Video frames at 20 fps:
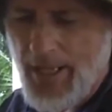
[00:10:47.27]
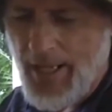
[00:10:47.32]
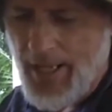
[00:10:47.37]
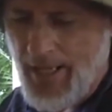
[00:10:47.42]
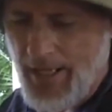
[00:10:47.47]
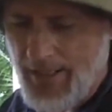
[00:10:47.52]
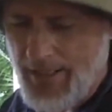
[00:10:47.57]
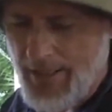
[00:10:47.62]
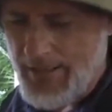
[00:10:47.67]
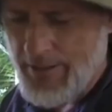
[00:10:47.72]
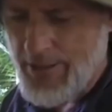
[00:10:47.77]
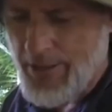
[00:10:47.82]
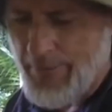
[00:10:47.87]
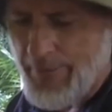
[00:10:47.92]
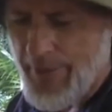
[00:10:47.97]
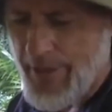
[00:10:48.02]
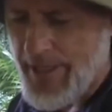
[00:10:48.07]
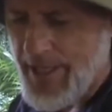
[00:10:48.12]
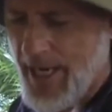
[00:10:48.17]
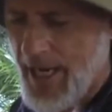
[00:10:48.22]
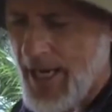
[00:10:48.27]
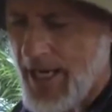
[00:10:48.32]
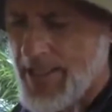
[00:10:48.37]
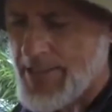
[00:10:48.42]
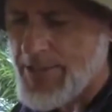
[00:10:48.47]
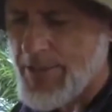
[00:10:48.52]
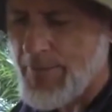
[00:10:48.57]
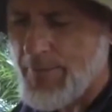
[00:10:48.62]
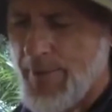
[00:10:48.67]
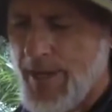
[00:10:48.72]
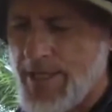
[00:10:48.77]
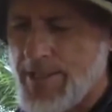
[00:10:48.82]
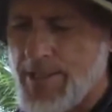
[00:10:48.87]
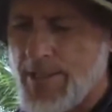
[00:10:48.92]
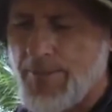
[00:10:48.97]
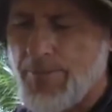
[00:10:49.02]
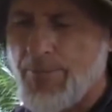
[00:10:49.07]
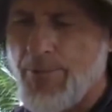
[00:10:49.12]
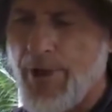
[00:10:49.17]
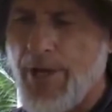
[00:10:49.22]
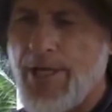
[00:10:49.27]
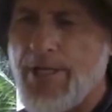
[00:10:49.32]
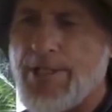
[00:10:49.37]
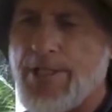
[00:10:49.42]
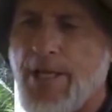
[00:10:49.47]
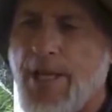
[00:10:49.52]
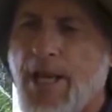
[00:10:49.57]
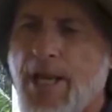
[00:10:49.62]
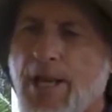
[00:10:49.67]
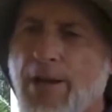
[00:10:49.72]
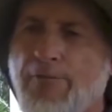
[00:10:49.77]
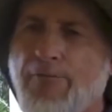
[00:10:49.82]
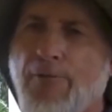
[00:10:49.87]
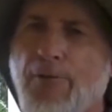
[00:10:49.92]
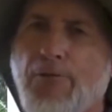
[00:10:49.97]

and uh, turpentines are much appreciated